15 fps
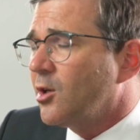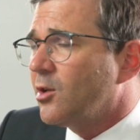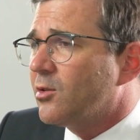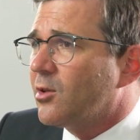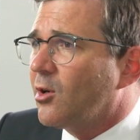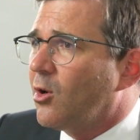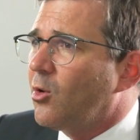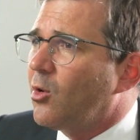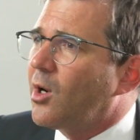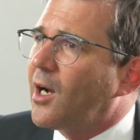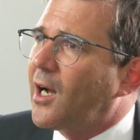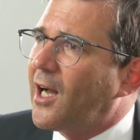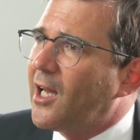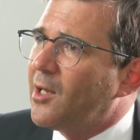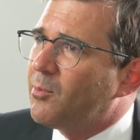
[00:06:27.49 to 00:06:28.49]
So
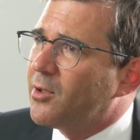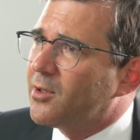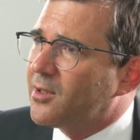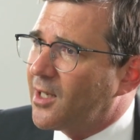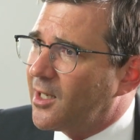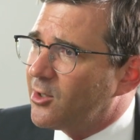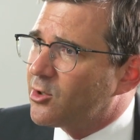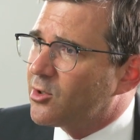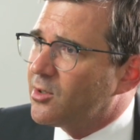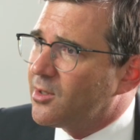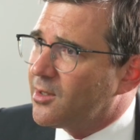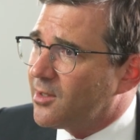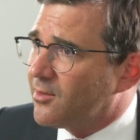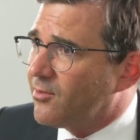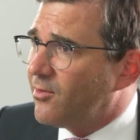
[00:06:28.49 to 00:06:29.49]

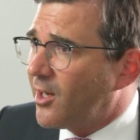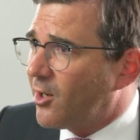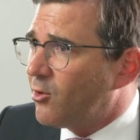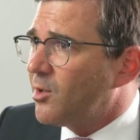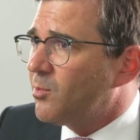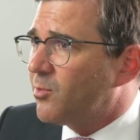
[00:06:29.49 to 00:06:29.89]
hypertension is very